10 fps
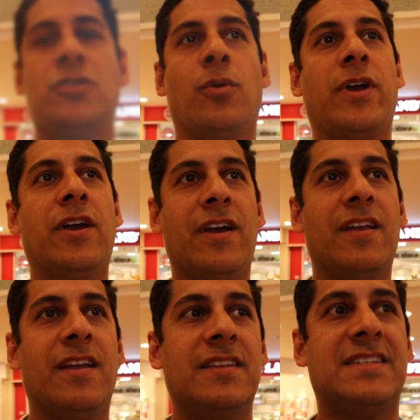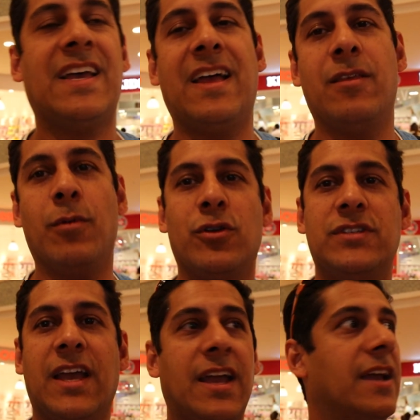So we're here inside the
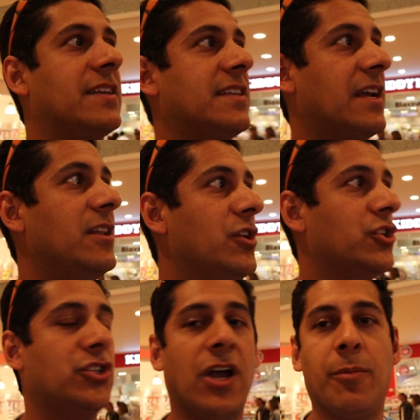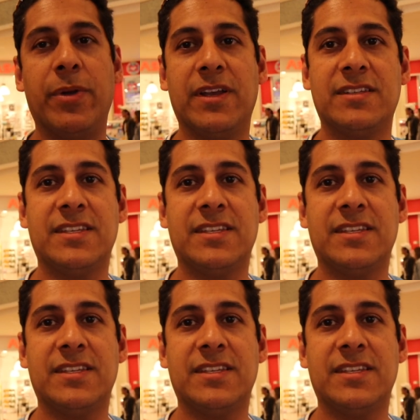Mosaic. It's like a little shopping